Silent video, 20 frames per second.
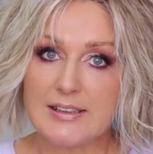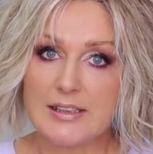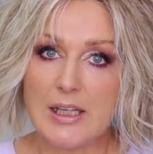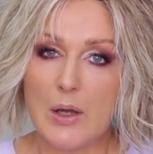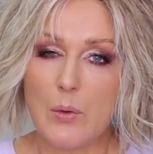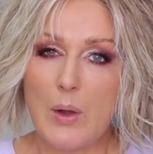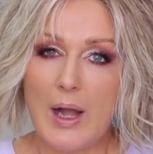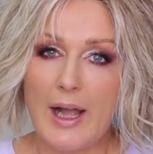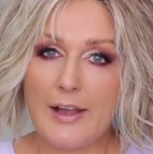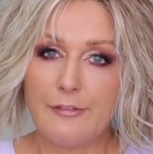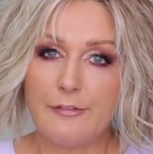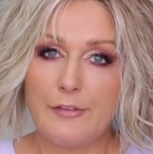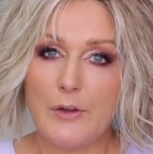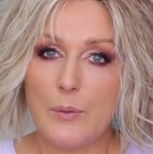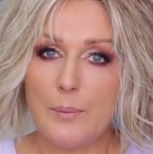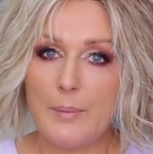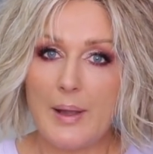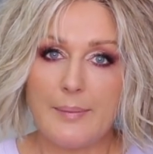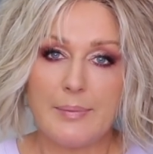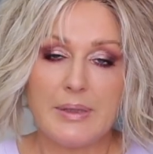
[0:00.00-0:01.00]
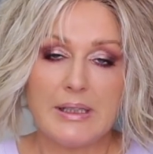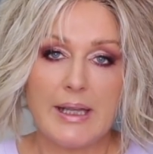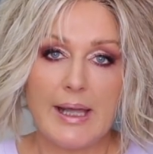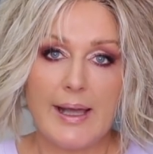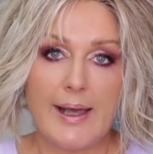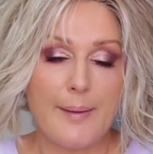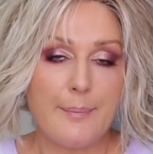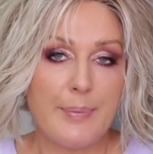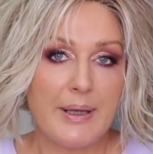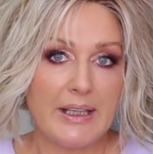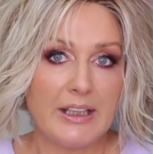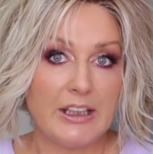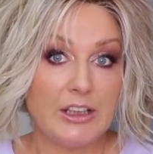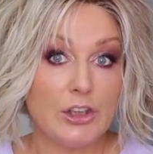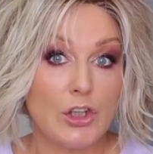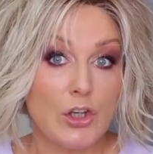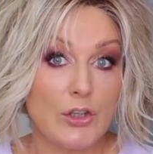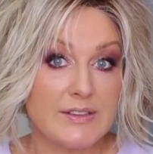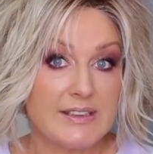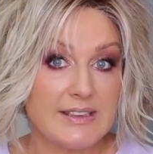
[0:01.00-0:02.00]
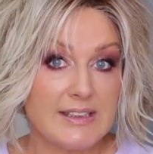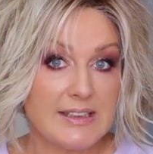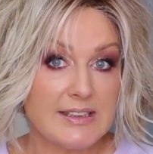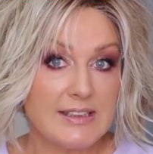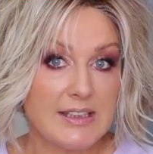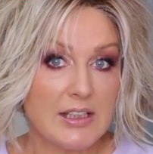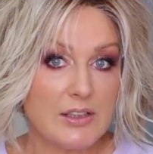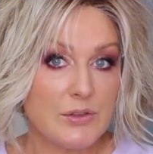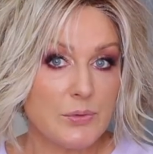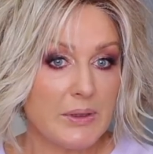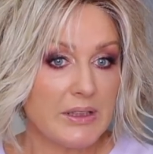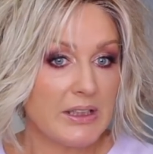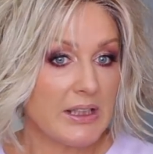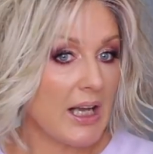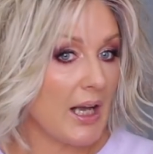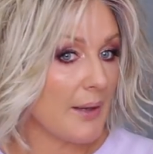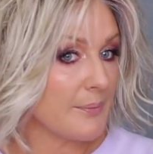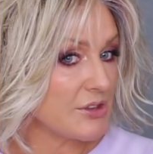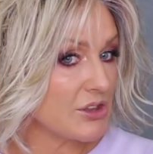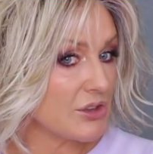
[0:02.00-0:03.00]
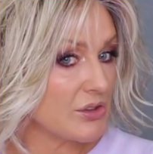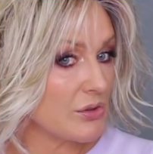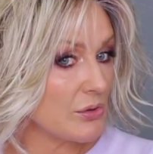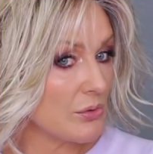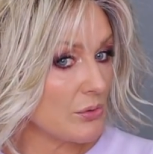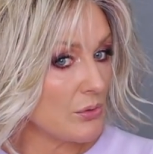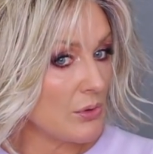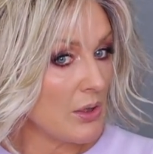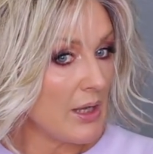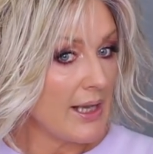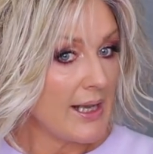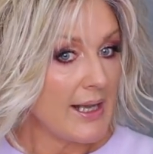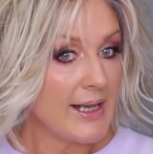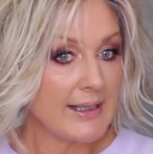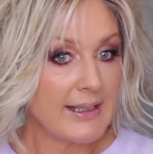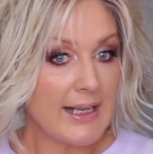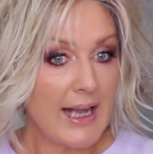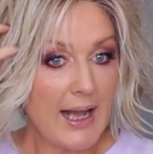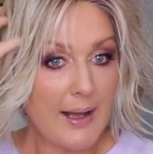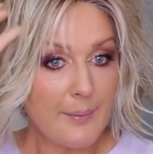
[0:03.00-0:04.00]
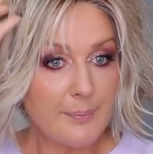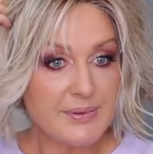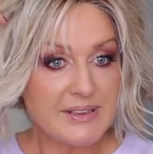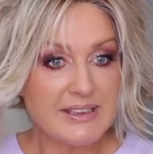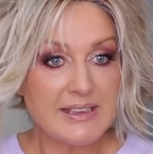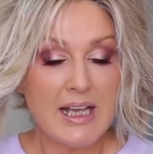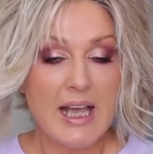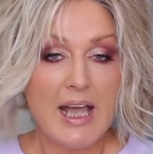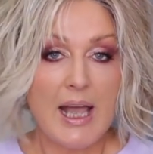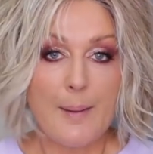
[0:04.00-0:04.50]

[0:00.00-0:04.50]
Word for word: so I feel maybe they are a bit inconsistent when it comes to caps.